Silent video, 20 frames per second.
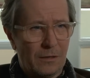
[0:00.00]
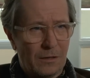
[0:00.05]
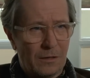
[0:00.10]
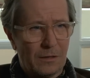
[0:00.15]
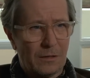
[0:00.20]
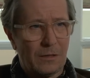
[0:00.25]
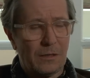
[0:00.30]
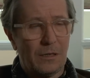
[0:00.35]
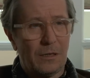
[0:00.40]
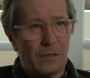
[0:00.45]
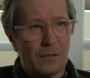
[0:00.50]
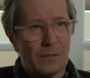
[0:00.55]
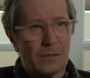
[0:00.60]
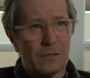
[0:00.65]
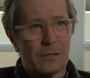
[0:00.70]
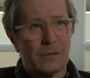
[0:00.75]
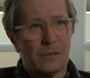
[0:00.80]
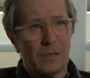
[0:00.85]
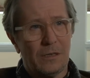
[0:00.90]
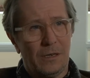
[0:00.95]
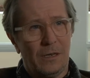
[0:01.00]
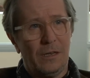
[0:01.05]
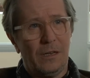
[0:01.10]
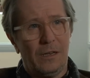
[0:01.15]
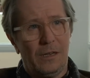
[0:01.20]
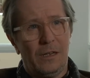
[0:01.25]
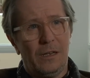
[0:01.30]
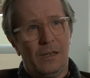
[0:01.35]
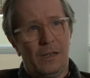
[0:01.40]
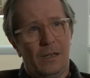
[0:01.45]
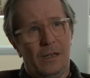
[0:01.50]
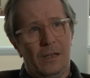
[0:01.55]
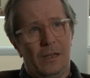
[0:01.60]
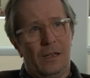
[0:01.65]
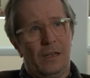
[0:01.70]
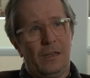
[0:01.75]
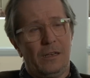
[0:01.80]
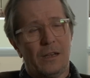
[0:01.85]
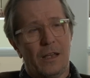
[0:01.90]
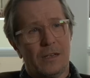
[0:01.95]
it, it's
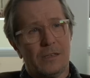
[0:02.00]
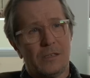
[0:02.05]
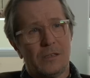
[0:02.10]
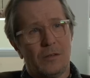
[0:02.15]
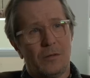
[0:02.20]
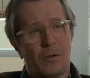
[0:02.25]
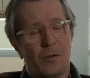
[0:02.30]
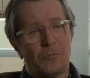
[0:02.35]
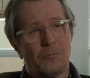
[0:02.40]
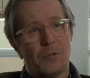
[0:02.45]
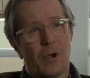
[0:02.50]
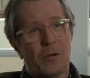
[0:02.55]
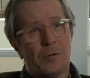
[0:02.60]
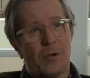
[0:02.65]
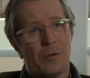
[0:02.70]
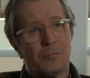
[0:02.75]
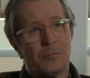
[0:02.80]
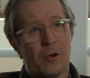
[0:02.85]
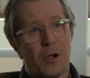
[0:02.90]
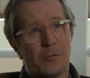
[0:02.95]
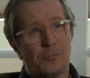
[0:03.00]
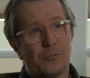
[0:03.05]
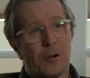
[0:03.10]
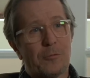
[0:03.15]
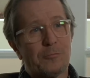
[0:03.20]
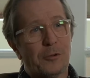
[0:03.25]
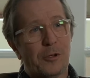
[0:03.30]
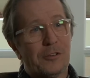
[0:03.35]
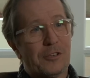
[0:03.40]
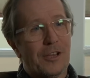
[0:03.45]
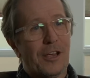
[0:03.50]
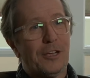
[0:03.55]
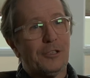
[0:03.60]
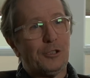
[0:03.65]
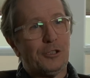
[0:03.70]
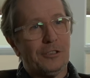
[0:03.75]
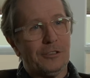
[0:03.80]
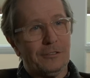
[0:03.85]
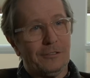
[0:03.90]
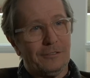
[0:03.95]
it has a, a, a,
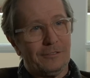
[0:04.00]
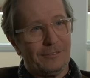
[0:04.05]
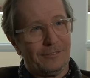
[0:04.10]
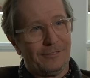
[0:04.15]
reputation.